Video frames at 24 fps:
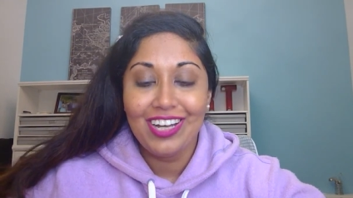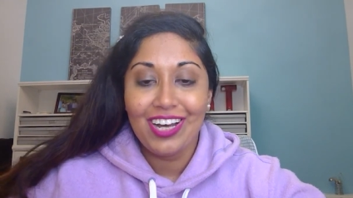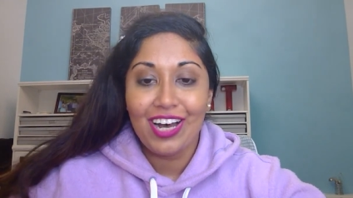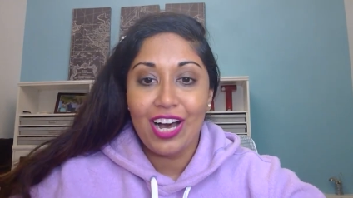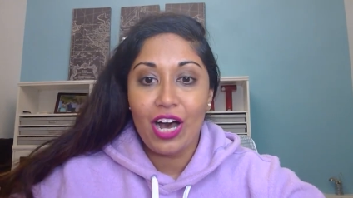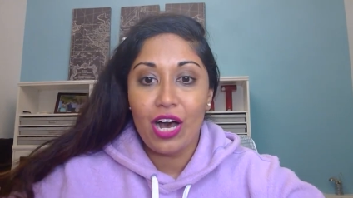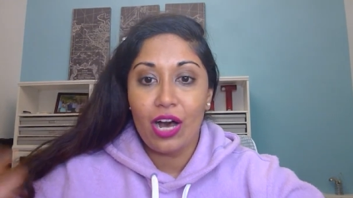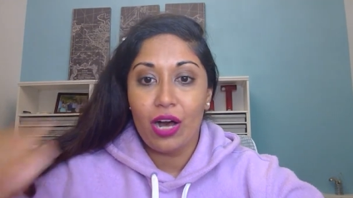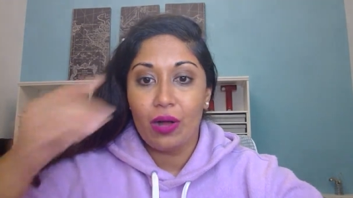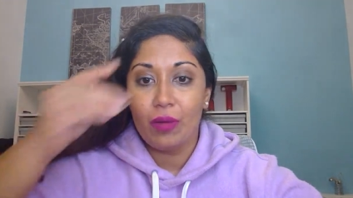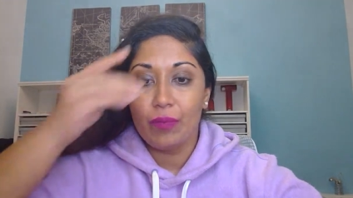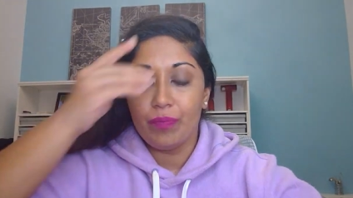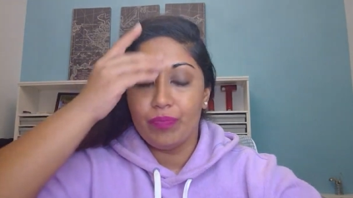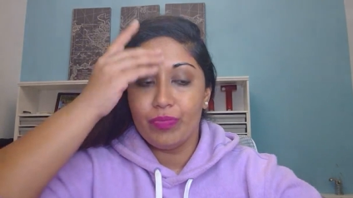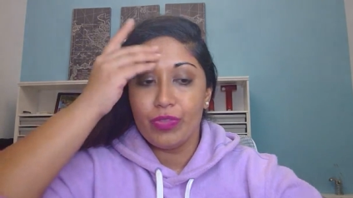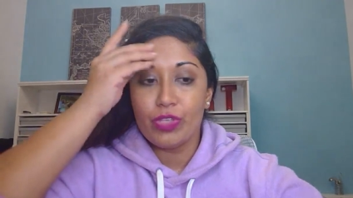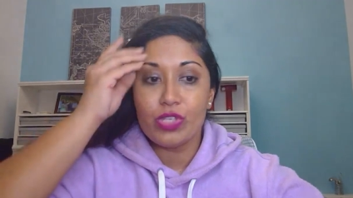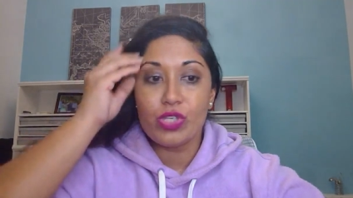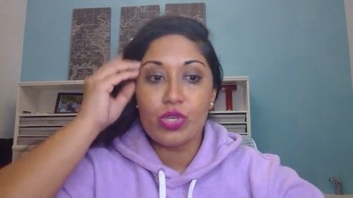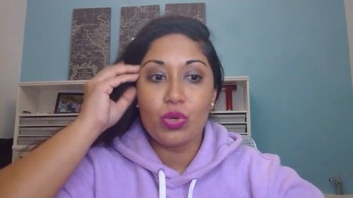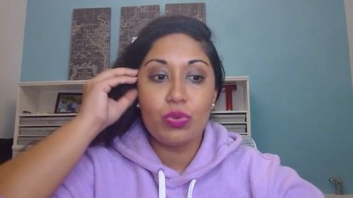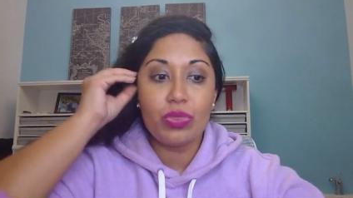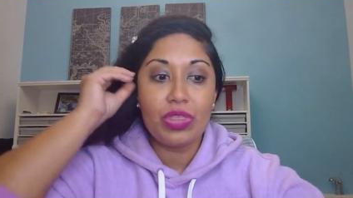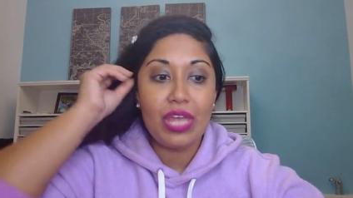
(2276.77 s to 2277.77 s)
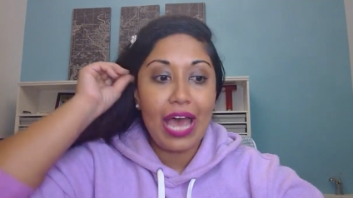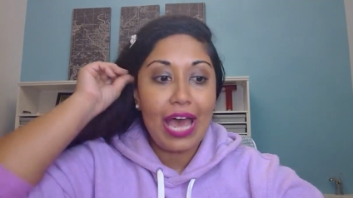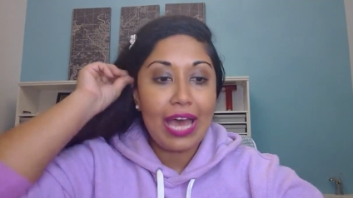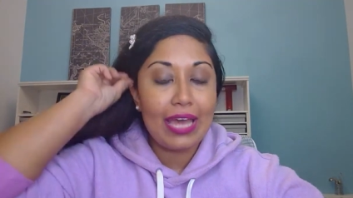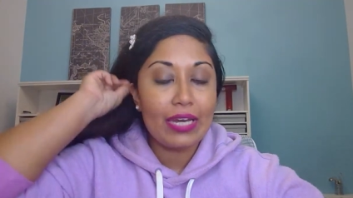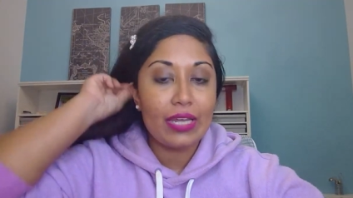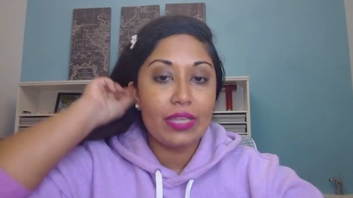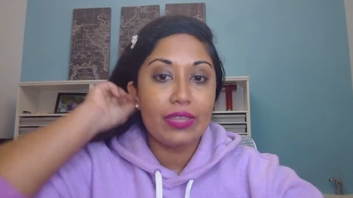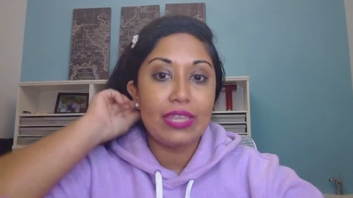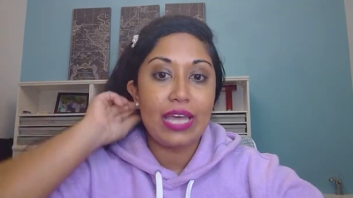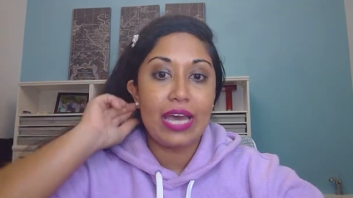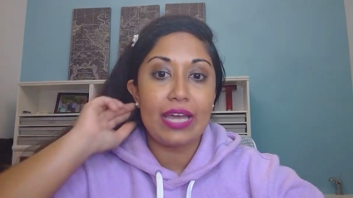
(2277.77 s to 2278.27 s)
Um, so
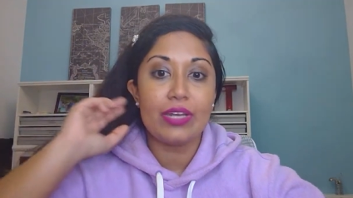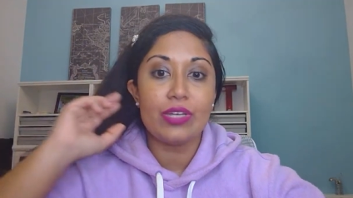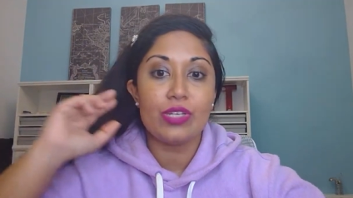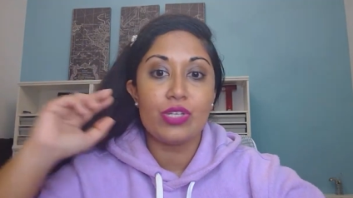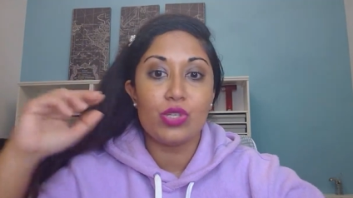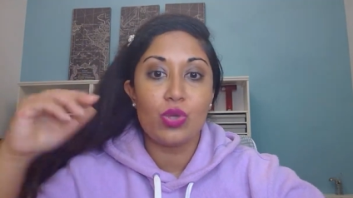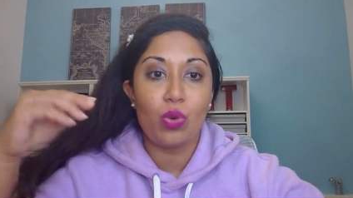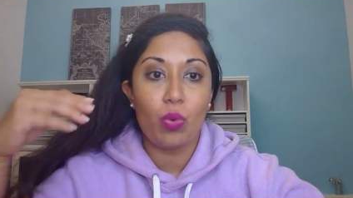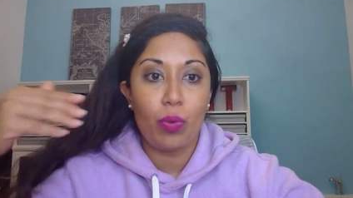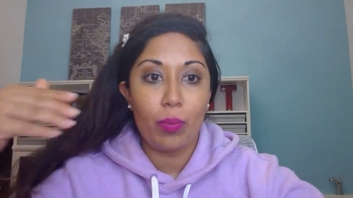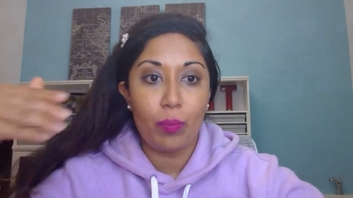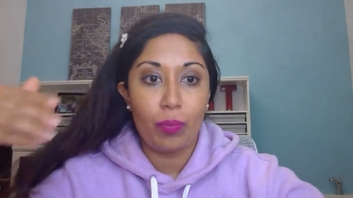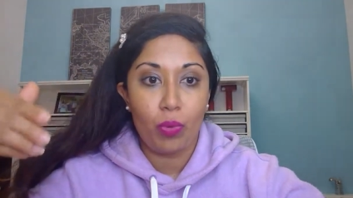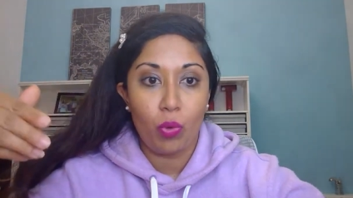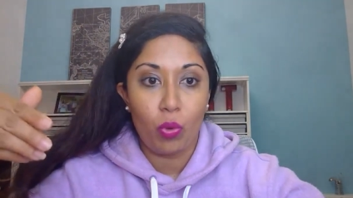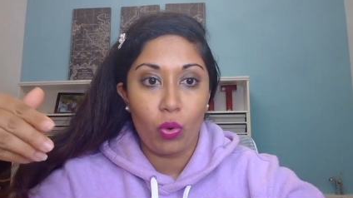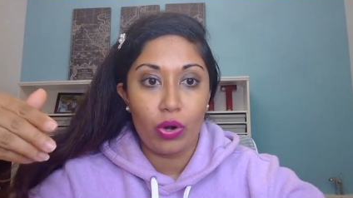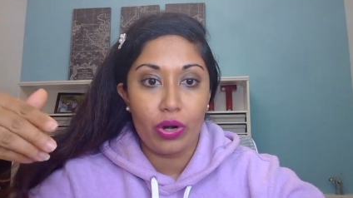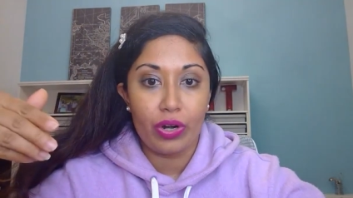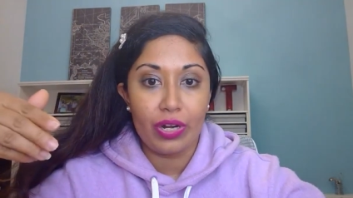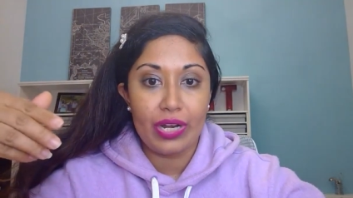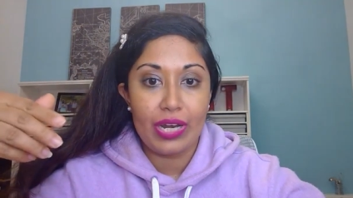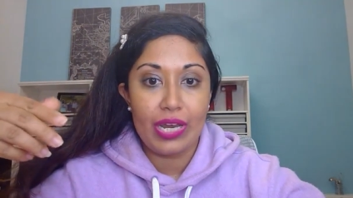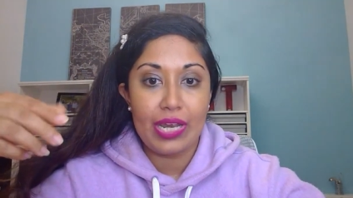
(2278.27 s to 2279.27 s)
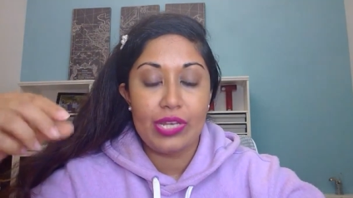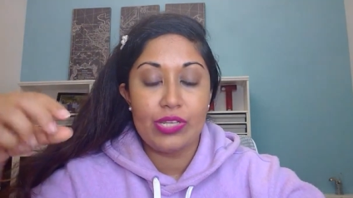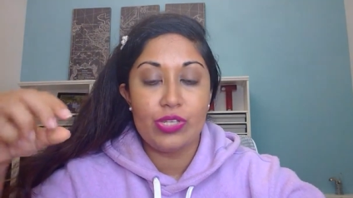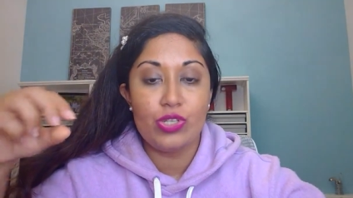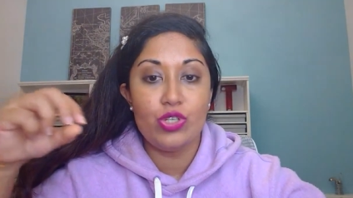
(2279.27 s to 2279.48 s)
that that is so important is